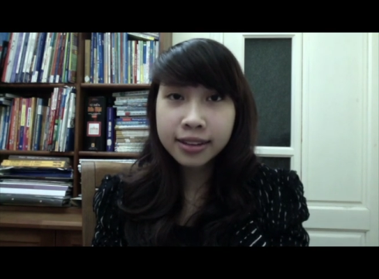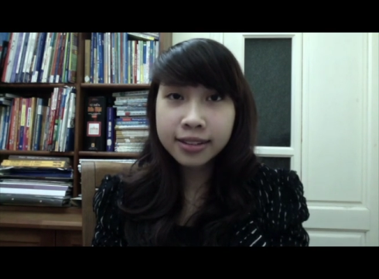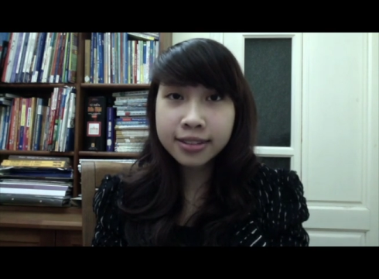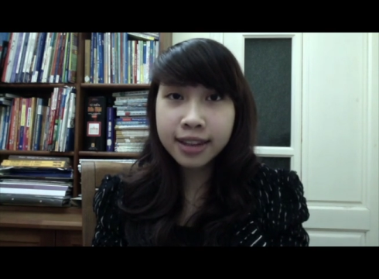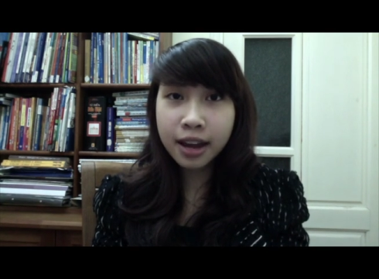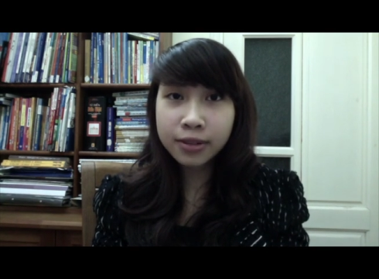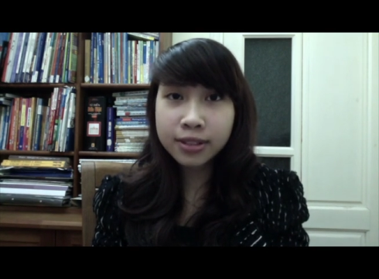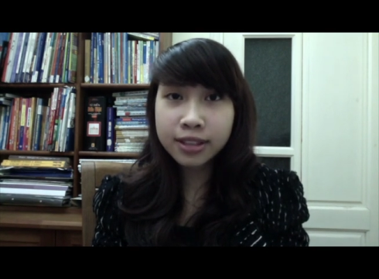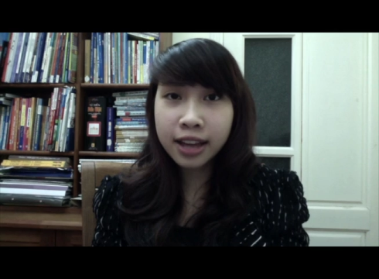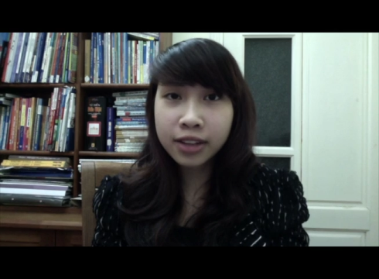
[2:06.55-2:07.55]
It
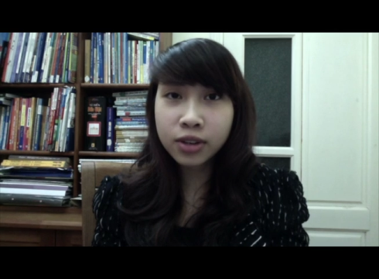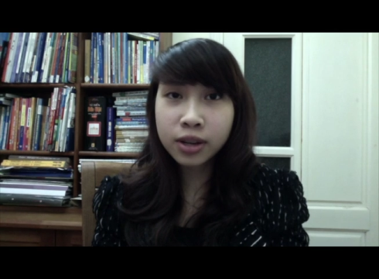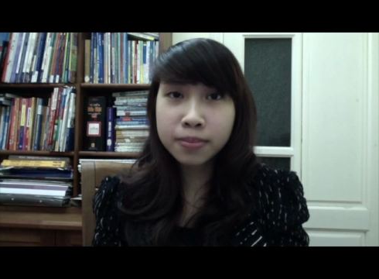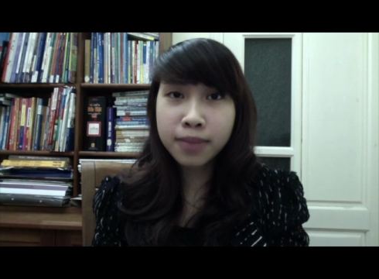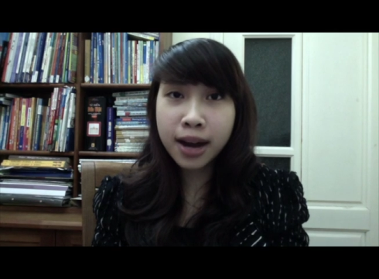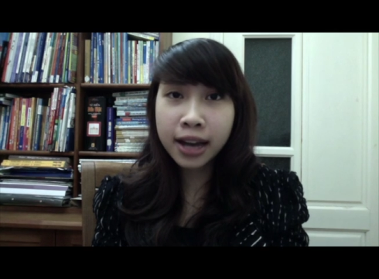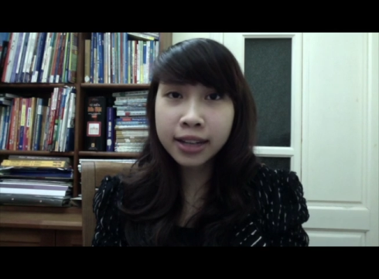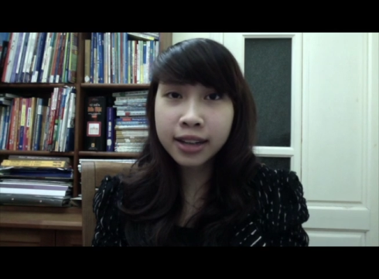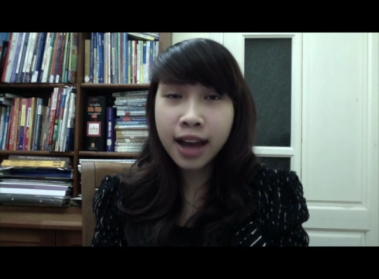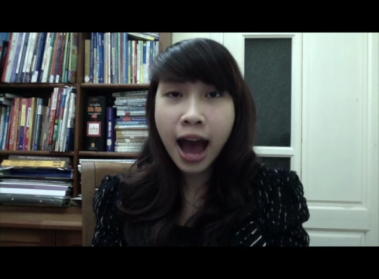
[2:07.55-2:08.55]
sounds like you
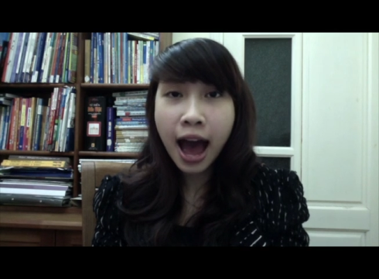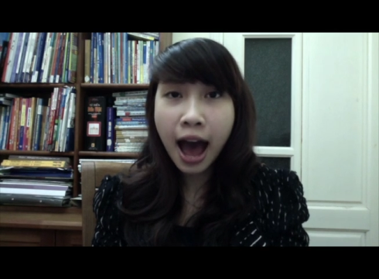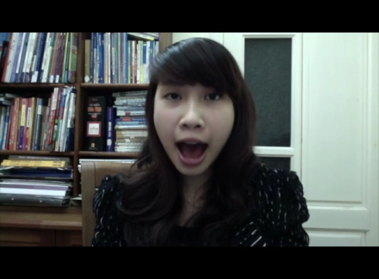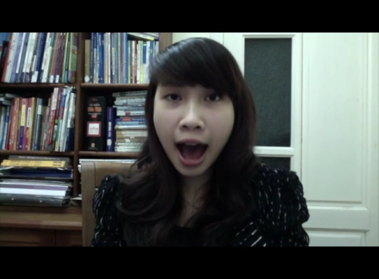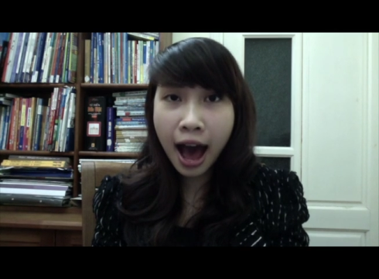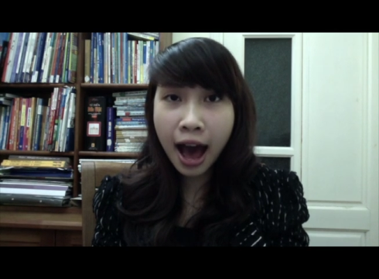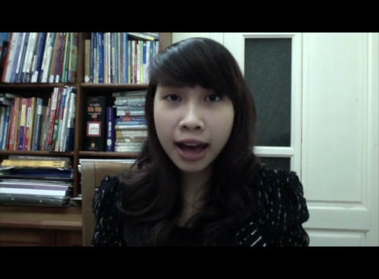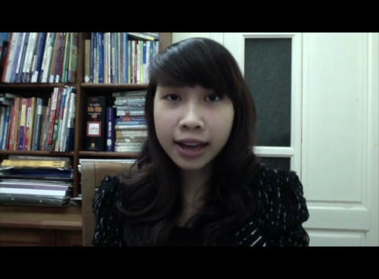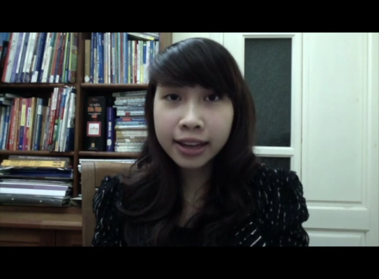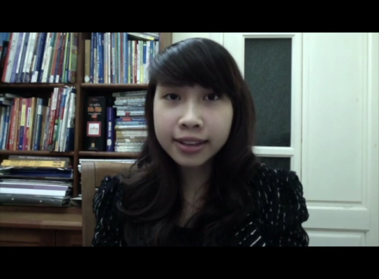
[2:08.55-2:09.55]
combine a
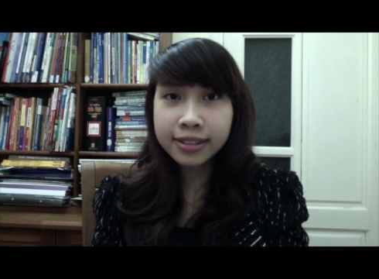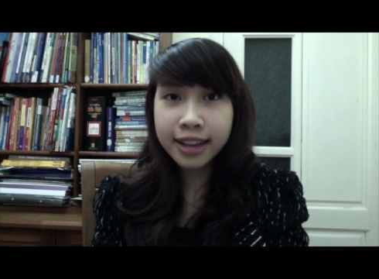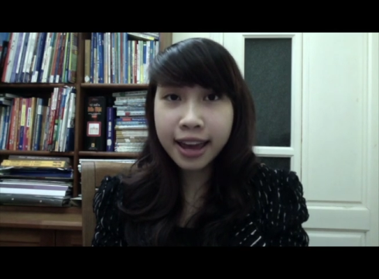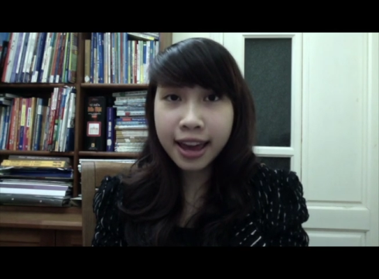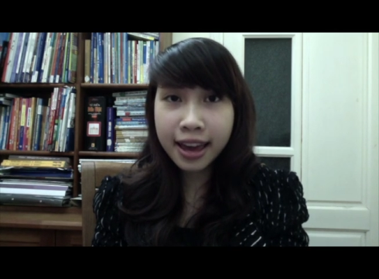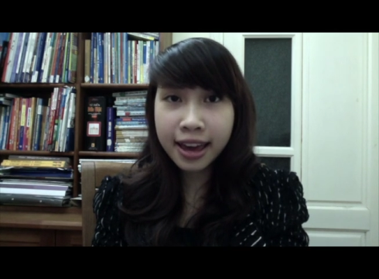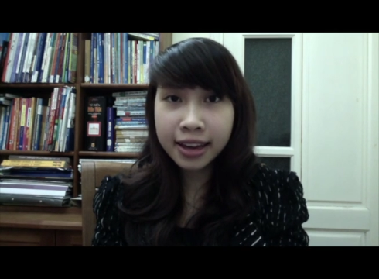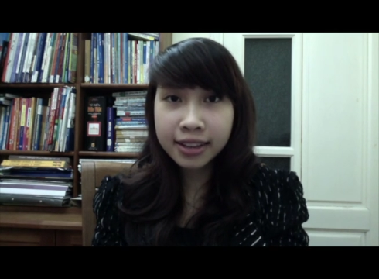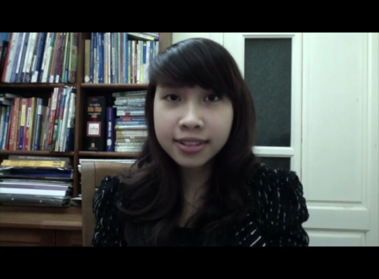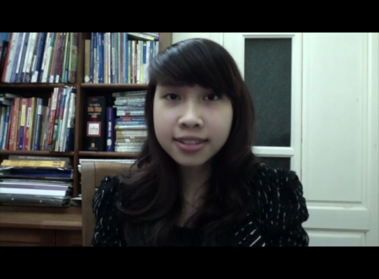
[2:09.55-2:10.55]
and e
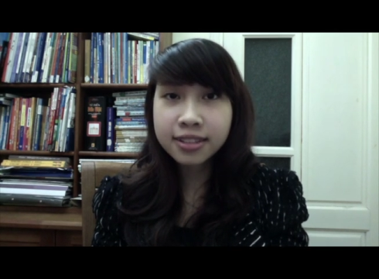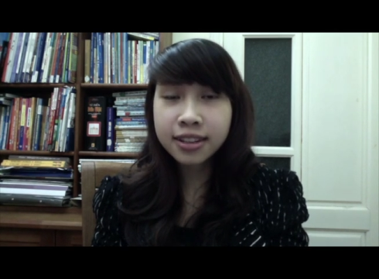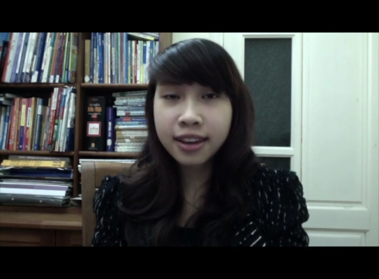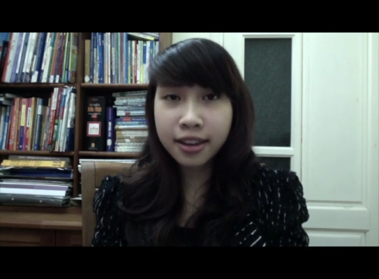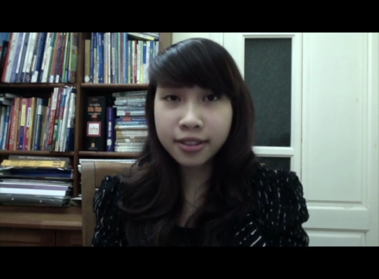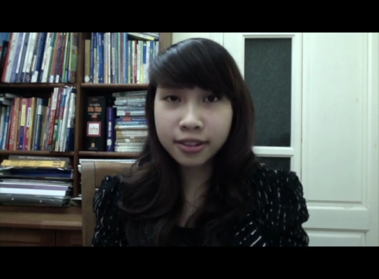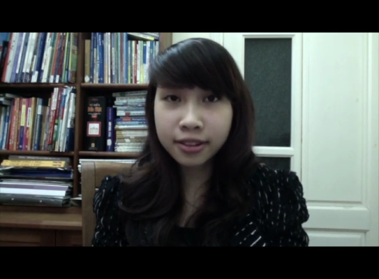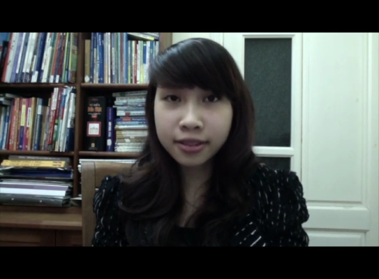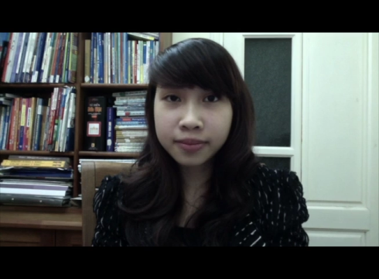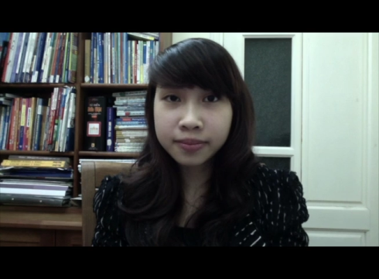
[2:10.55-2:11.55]
together.